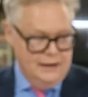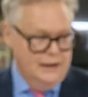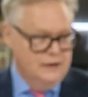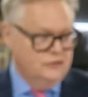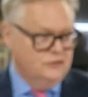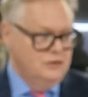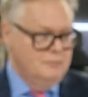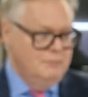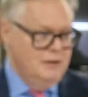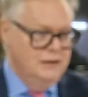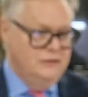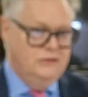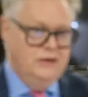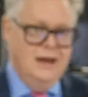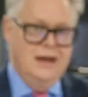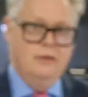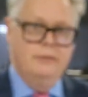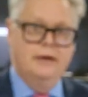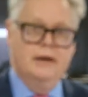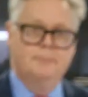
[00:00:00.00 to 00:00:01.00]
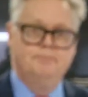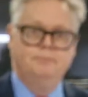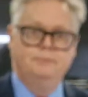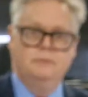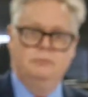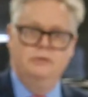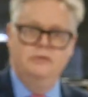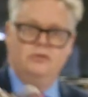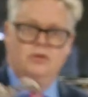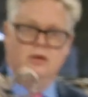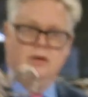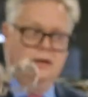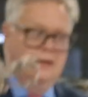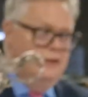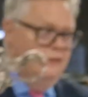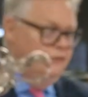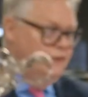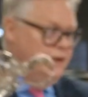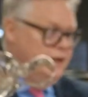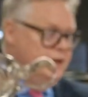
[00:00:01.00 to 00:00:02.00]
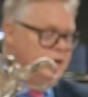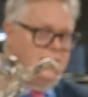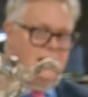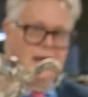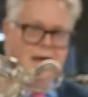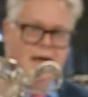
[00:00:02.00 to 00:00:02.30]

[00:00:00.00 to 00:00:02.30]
collection of Militaria. We've got a lovely,